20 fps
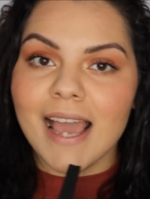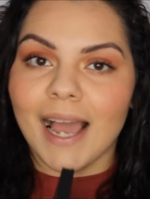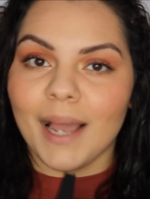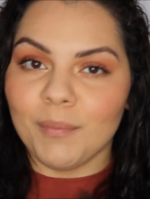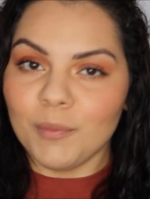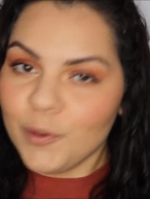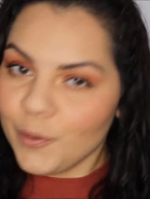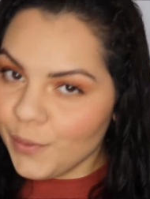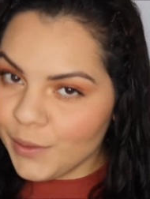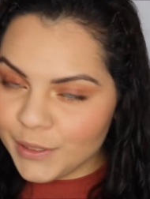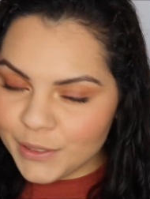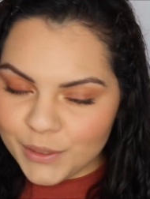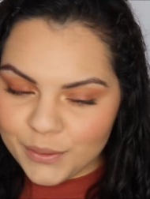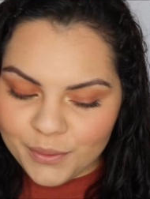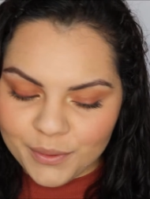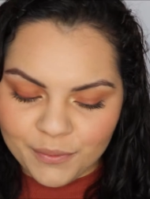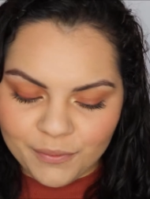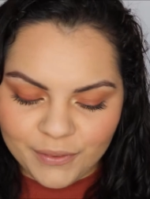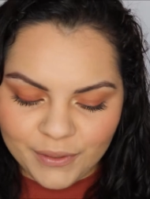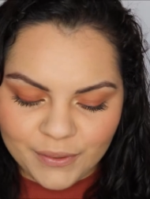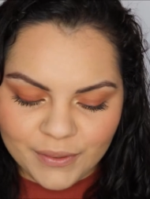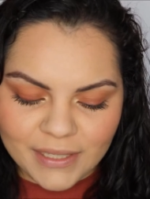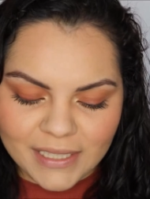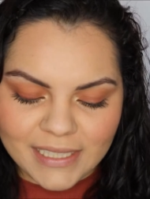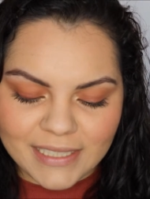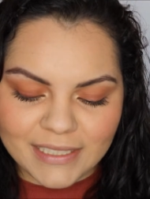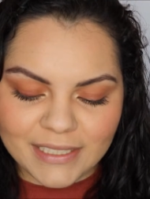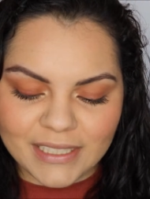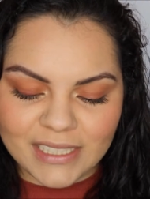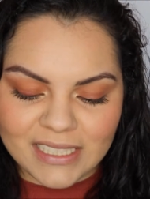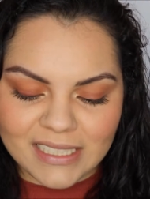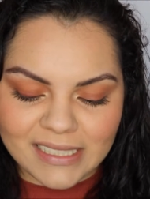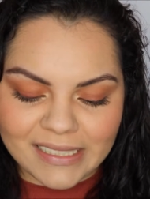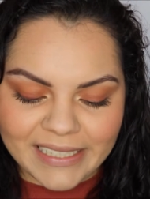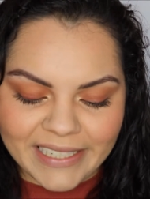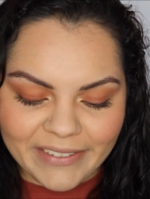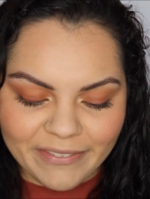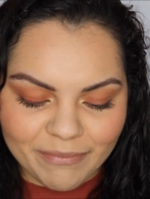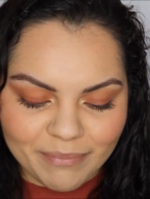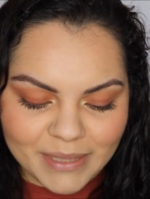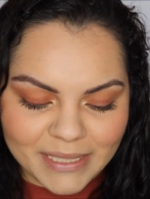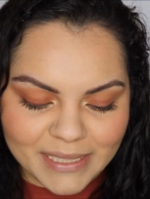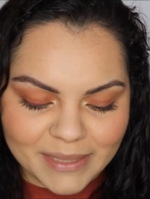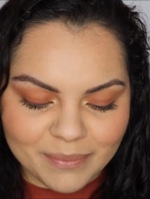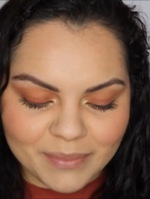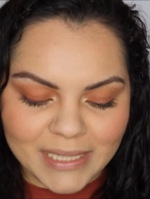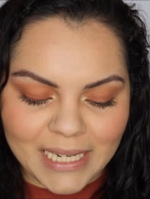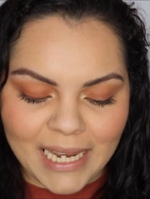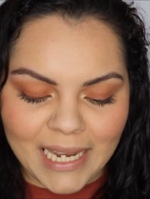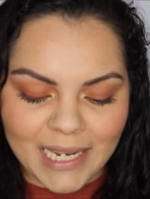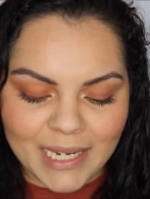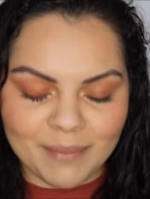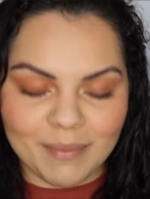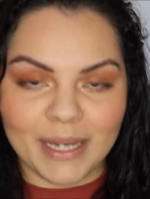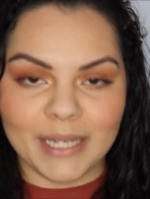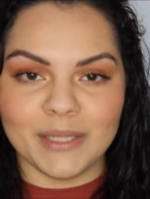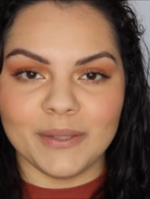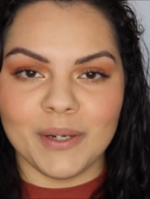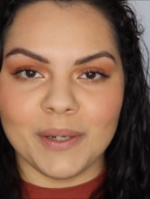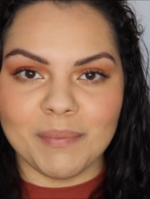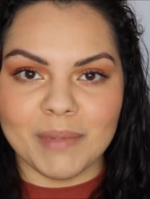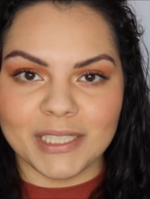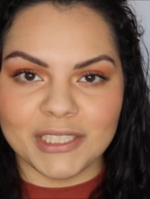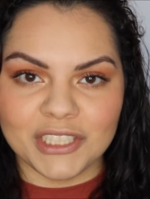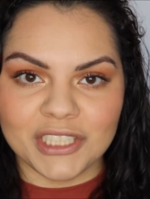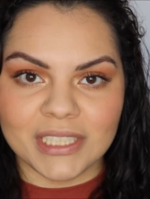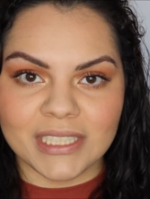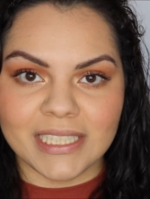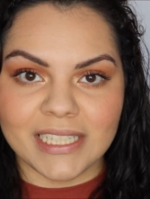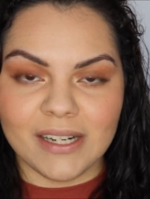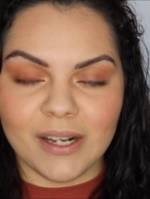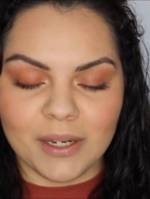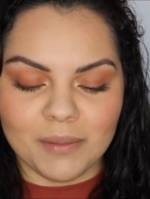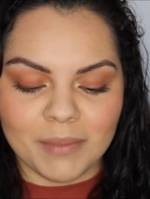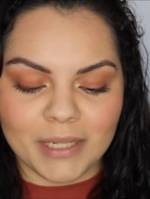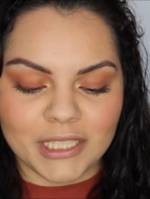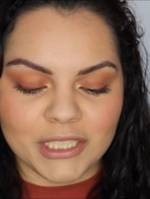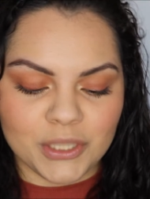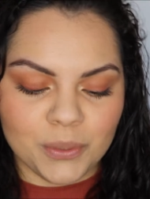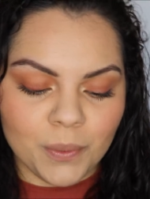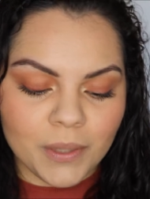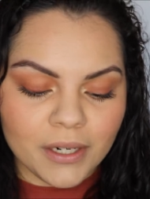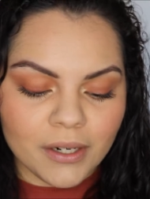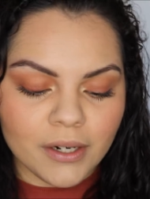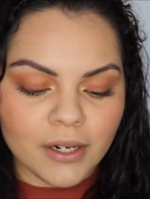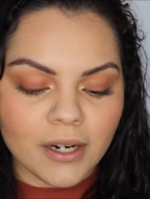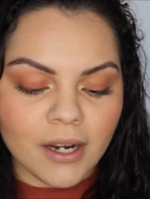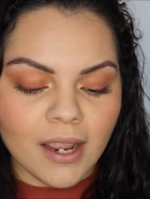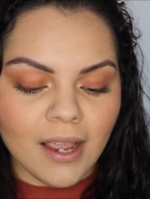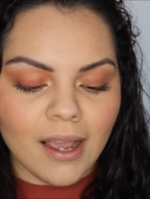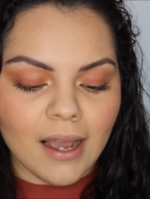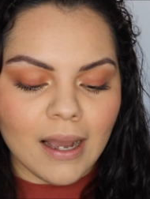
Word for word: I'm going to review this, just give me some time. I know I mentioned it on my Twitter.